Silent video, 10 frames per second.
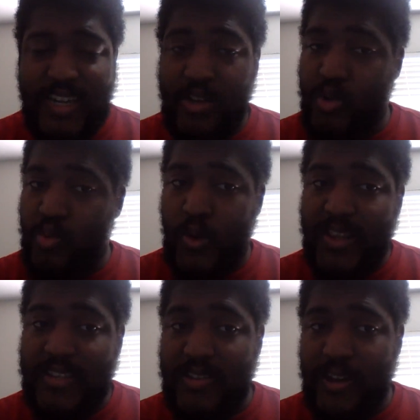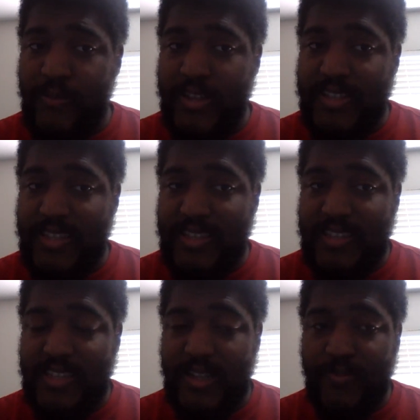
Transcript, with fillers: I don't know what this offense is,